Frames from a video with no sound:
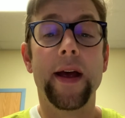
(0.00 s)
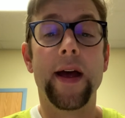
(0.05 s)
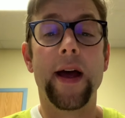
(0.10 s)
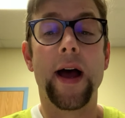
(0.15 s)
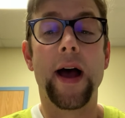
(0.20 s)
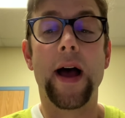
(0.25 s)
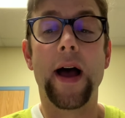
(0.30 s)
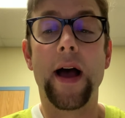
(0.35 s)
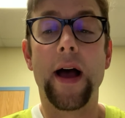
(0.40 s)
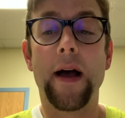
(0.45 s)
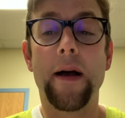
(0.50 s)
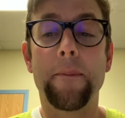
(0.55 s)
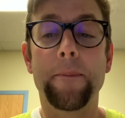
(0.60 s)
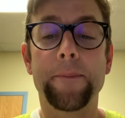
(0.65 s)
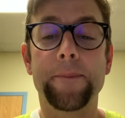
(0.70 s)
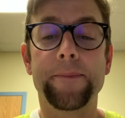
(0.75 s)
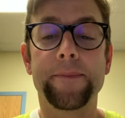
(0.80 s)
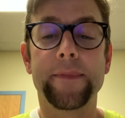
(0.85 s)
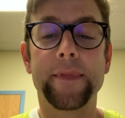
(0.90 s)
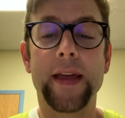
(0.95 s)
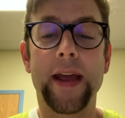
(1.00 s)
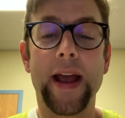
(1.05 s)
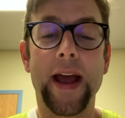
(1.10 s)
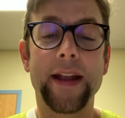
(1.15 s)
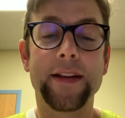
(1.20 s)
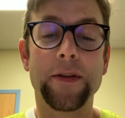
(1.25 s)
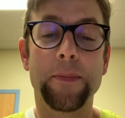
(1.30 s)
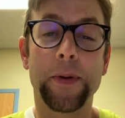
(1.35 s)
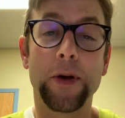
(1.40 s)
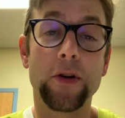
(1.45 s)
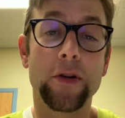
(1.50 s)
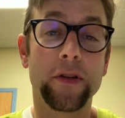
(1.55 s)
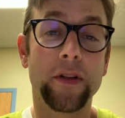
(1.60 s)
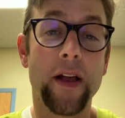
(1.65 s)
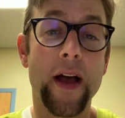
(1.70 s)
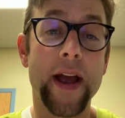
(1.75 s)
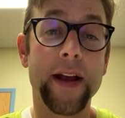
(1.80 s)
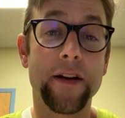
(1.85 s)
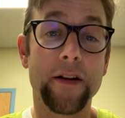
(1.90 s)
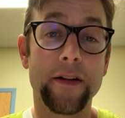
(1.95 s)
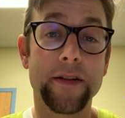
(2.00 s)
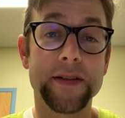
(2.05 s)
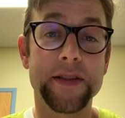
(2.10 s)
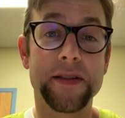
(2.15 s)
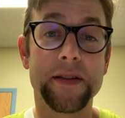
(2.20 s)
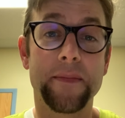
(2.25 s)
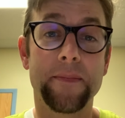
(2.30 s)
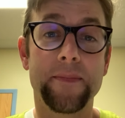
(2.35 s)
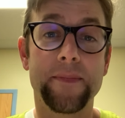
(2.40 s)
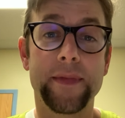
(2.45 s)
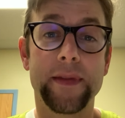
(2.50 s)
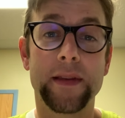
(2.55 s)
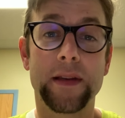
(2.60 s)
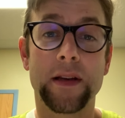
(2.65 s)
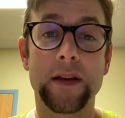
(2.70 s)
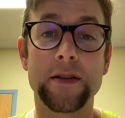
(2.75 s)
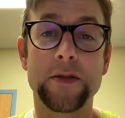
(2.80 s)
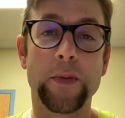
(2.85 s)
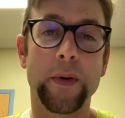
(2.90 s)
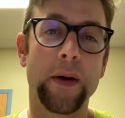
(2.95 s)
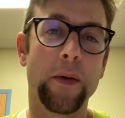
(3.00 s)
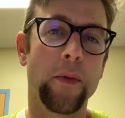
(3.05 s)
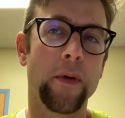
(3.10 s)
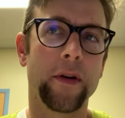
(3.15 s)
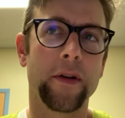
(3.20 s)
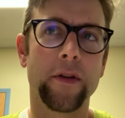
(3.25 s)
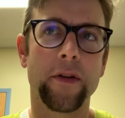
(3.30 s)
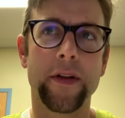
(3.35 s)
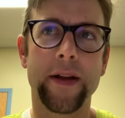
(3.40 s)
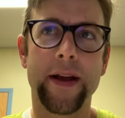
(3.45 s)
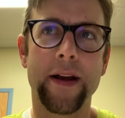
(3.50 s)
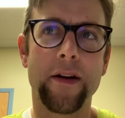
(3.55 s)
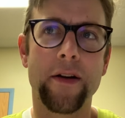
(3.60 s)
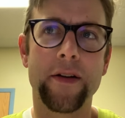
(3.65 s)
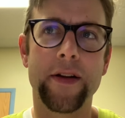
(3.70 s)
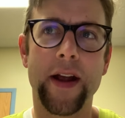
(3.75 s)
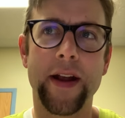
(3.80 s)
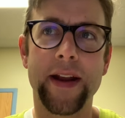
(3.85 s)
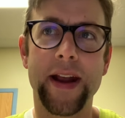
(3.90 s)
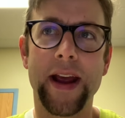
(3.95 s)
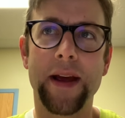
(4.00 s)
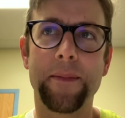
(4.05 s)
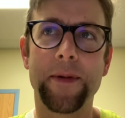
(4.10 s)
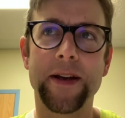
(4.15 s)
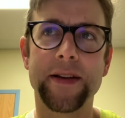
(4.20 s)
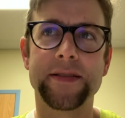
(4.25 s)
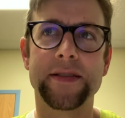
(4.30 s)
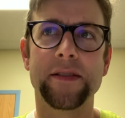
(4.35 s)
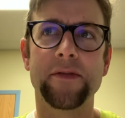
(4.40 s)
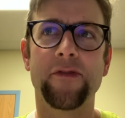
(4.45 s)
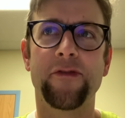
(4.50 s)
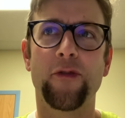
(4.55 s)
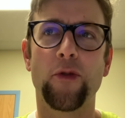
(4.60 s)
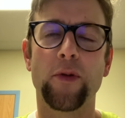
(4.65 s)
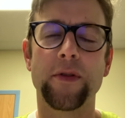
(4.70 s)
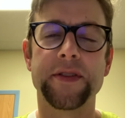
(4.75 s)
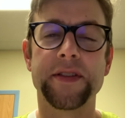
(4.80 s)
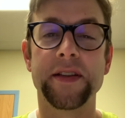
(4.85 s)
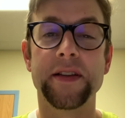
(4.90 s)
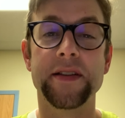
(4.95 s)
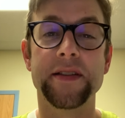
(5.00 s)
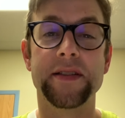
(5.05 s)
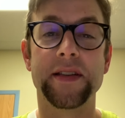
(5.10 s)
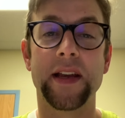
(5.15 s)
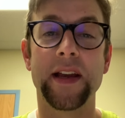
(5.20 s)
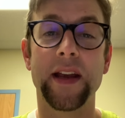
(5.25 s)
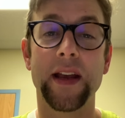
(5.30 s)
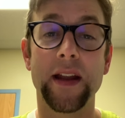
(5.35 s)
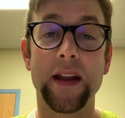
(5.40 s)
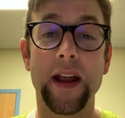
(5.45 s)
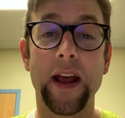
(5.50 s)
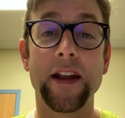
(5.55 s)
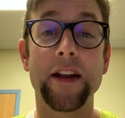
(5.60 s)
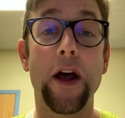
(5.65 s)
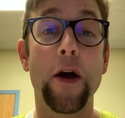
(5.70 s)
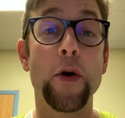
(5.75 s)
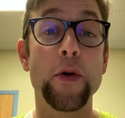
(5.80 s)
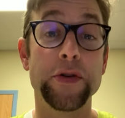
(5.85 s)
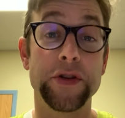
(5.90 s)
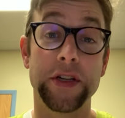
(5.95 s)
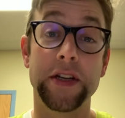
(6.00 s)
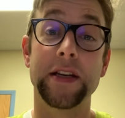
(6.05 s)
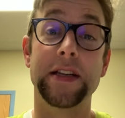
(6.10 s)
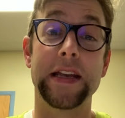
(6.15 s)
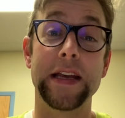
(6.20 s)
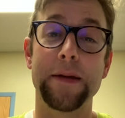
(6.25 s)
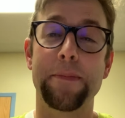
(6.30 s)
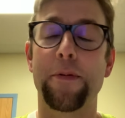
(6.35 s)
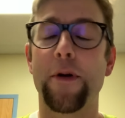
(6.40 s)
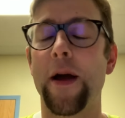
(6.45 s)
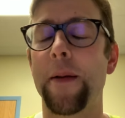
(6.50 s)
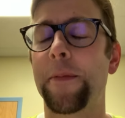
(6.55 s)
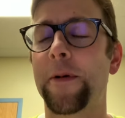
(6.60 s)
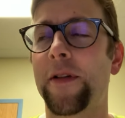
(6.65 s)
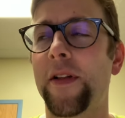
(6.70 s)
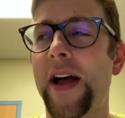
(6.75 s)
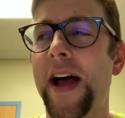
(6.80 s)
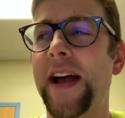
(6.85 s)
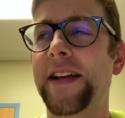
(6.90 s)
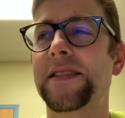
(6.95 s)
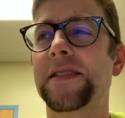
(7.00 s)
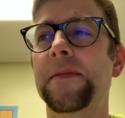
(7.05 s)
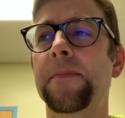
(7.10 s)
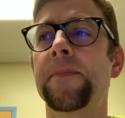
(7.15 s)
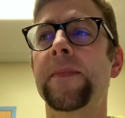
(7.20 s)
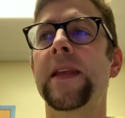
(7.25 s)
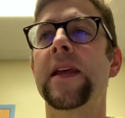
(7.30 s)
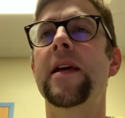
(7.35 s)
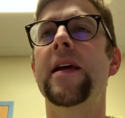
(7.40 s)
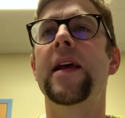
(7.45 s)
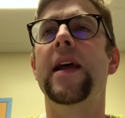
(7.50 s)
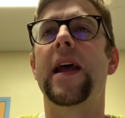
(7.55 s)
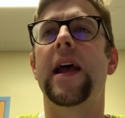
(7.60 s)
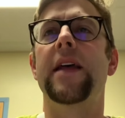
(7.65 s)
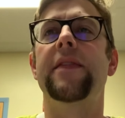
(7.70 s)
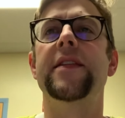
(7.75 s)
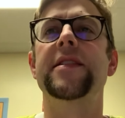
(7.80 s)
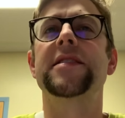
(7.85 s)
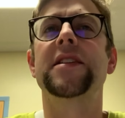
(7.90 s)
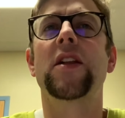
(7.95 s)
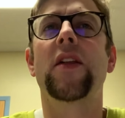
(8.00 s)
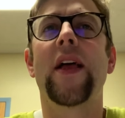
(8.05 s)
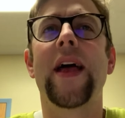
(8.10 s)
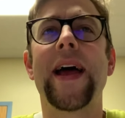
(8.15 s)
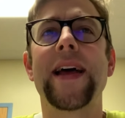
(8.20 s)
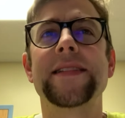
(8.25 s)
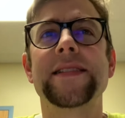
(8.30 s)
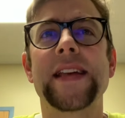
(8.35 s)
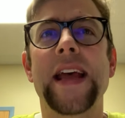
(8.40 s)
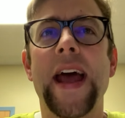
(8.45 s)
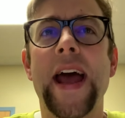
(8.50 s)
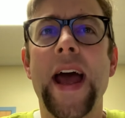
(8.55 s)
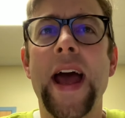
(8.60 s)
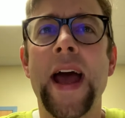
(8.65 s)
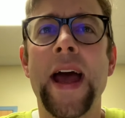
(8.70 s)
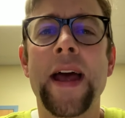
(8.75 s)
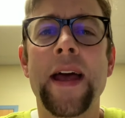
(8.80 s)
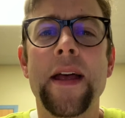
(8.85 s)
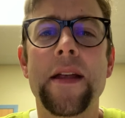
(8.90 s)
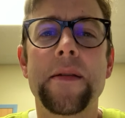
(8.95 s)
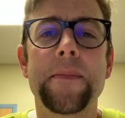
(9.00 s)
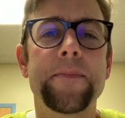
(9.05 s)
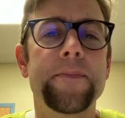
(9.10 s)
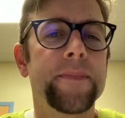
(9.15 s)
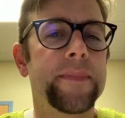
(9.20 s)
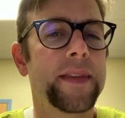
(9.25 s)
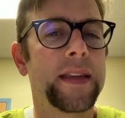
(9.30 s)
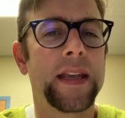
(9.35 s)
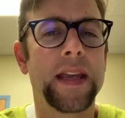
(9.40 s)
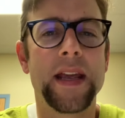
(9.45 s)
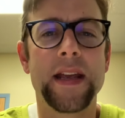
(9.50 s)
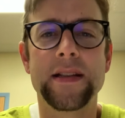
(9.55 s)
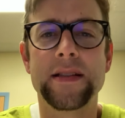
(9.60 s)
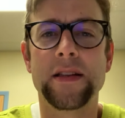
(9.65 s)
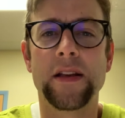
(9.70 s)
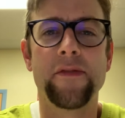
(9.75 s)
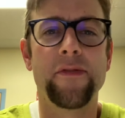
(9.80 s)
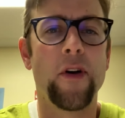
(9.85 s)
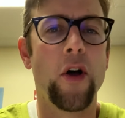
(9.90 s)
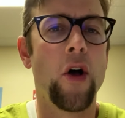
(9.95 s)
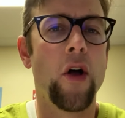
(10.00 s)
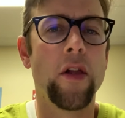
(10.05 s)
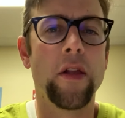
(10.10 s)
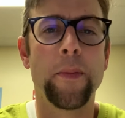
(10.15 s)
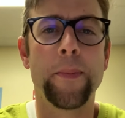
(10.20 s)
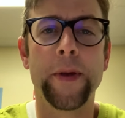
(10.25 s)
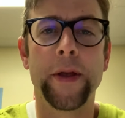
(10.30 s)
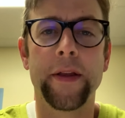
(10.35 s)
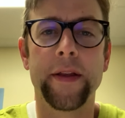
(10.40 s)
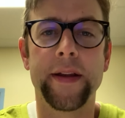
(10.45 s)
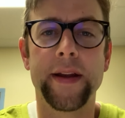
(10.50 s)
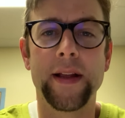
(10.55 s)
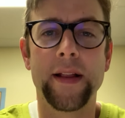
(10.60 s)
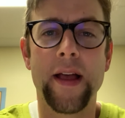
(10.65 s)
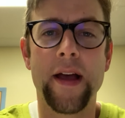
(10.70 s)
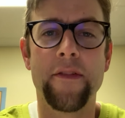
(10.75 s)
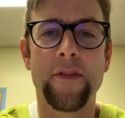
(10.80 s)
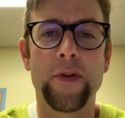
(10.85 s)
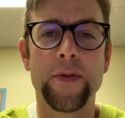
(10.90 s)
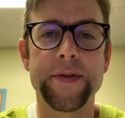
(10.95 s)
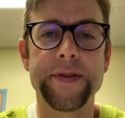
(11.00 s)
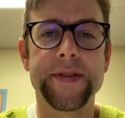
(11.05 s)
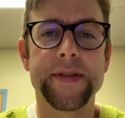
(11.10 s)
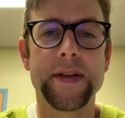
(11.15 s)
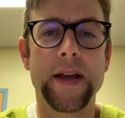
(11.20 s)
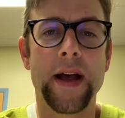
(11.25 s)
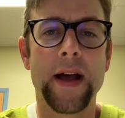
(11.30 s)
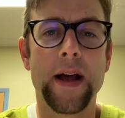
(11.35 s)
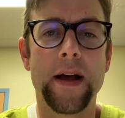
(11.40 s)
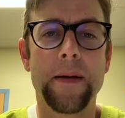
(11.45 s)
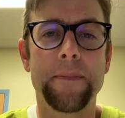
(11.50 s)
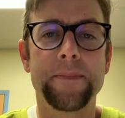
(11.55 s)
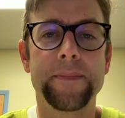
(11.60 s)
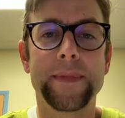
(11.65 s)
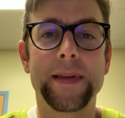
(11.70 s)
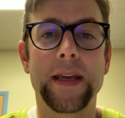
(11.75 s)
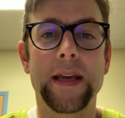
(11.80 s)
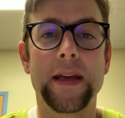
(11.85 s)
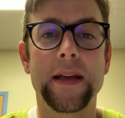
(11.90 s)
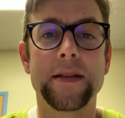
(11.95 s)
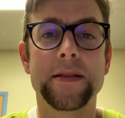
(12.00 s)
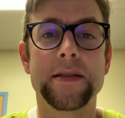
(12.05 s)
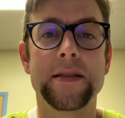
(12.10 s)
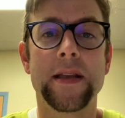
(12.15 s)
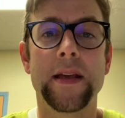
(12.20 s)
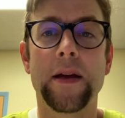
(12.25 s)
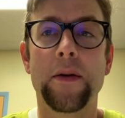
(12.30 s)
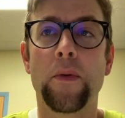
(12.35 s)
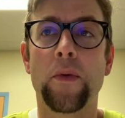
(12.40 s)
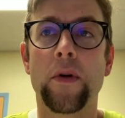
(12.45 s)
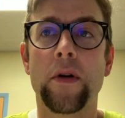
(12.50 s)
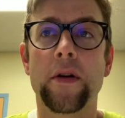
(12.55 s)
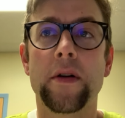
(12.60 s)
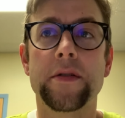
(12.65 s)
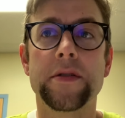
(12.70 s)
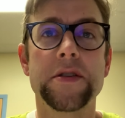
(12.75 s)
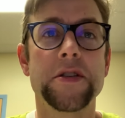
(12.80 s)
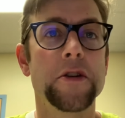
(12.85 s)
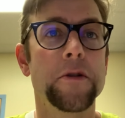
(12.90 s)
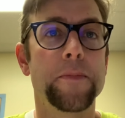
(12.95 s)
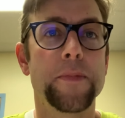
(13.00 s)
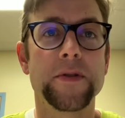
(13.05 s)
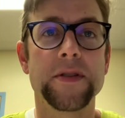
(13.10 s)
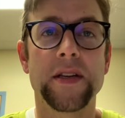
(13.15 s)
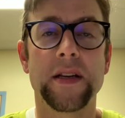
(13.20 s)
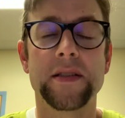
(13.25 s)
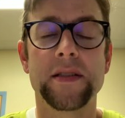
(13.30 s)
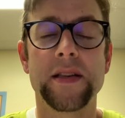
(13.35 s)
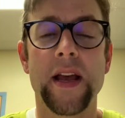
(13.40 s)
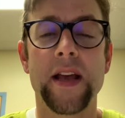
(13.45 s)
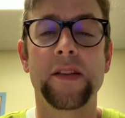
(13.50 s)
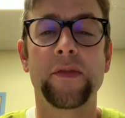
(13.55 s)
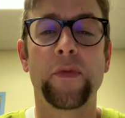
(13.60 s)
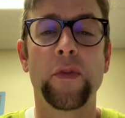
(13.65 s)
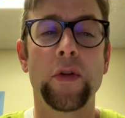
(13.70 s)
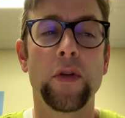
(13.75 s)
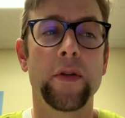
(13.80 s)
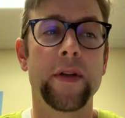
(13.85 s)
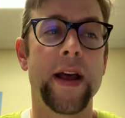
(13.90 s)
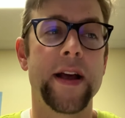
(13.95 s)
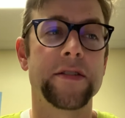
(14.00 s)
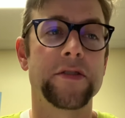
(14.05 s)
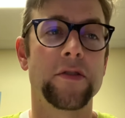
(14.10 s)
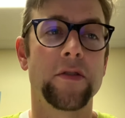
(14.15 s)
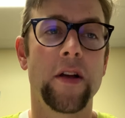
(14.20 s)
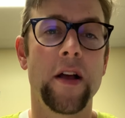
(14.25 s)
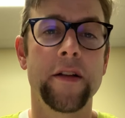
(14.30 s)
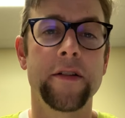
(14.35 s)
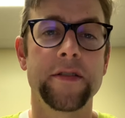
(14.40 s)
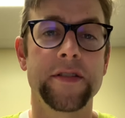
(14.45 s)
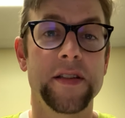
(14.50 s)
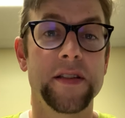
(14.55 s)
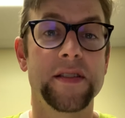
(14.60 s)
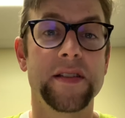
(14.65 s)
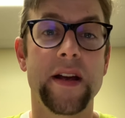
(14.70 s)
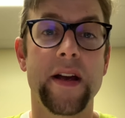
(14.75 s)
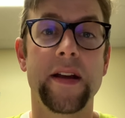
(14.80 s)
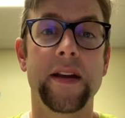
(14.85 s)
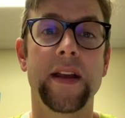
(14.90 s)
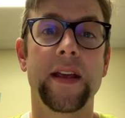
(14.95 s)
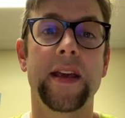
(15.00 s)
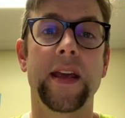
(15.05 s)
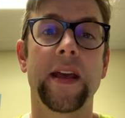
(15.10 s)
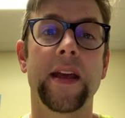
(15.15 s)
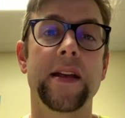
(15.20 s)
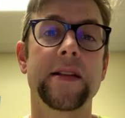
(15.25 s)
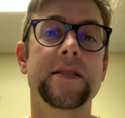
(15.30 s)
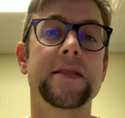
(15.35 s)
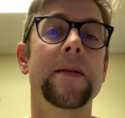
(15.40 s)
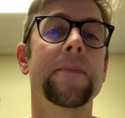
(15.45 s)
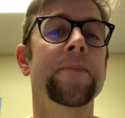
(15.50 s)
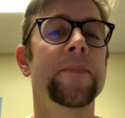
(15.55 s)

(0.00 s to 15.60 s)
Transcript: they had to build gliders because we were working on aerodynamics and forces in an OGT prep class. And this class had kids of all ability levels, kids that were super successful, National Honor Society kids,